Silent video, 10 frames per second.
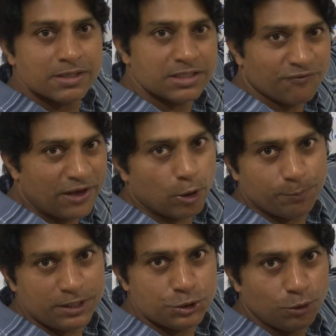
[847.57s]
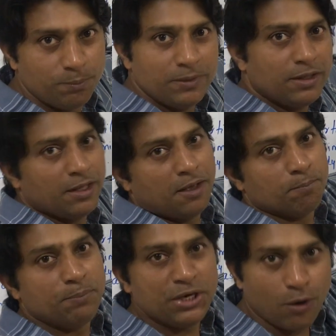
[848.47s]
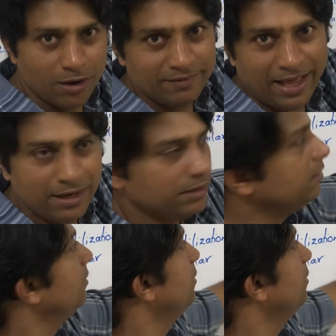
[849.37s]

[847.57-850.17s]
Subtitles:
the fallopian tube, beyond that